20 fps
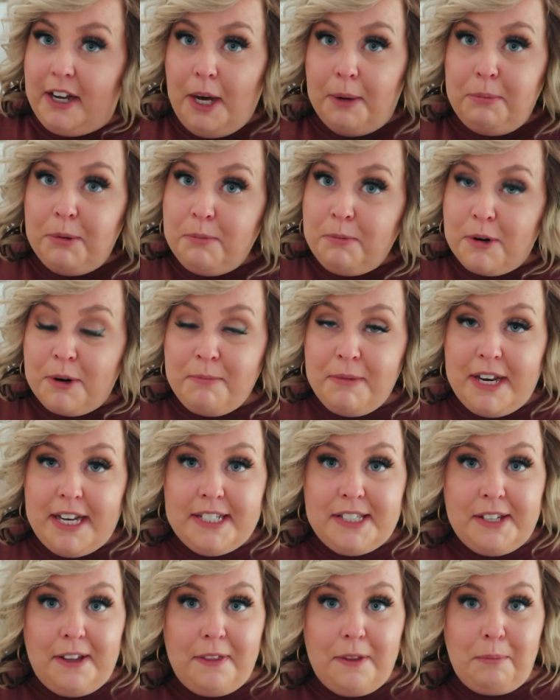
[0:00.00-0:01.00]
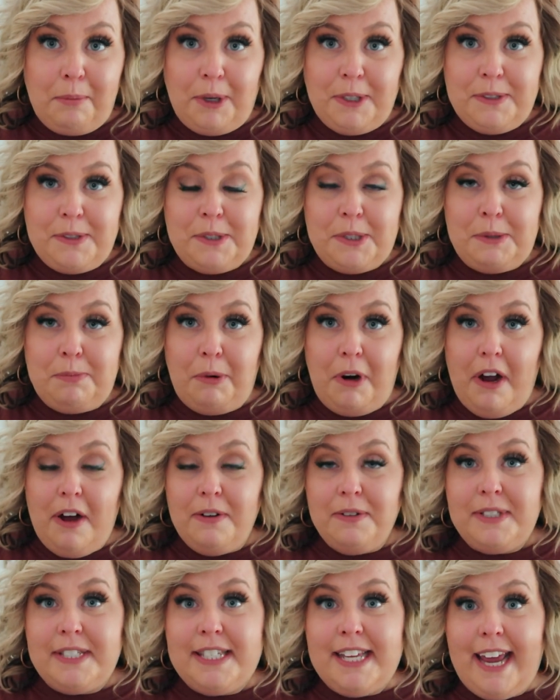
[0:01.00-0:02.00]
a couple more minutes on the Brussels
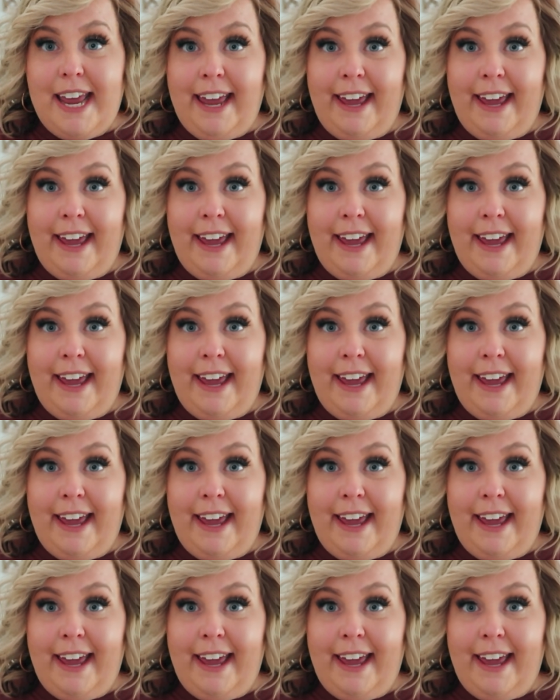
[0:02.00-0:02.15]
sprouts